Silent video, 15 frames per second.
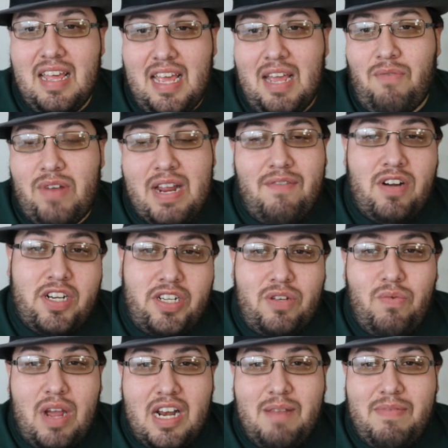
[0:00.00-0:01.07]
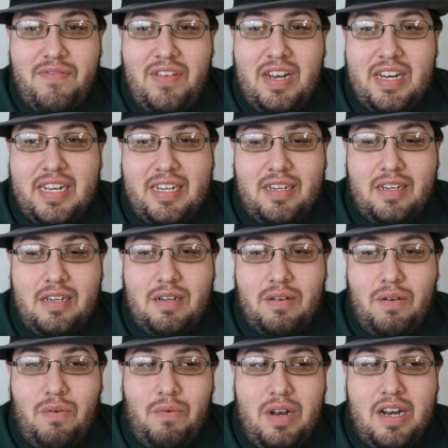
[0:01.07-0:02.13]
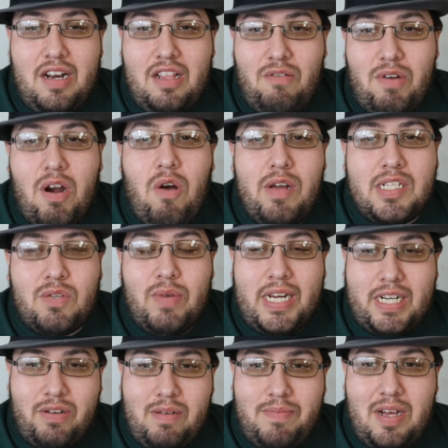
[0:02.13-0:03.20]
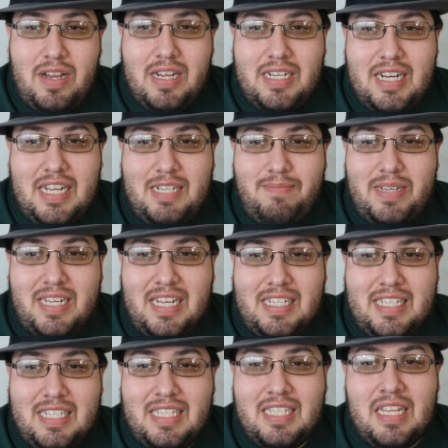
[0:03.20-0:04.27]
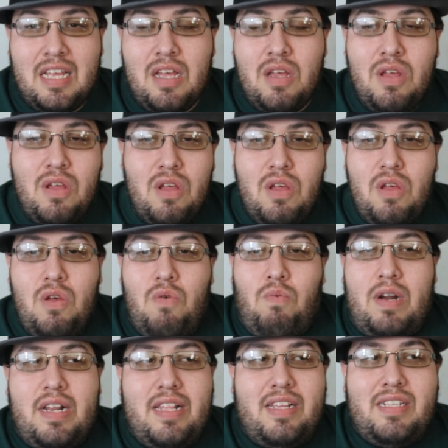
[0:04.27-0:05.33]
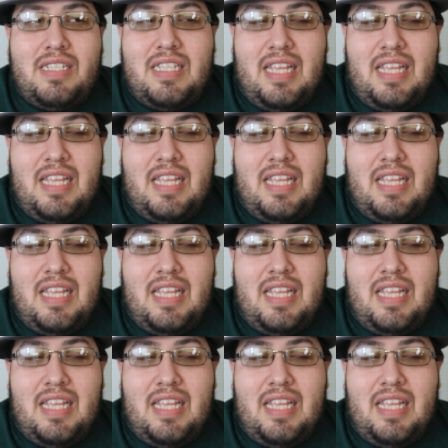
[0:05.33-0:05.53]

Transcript: if we ever do wind up offending one another, we're always quick to apologize, because it's one of those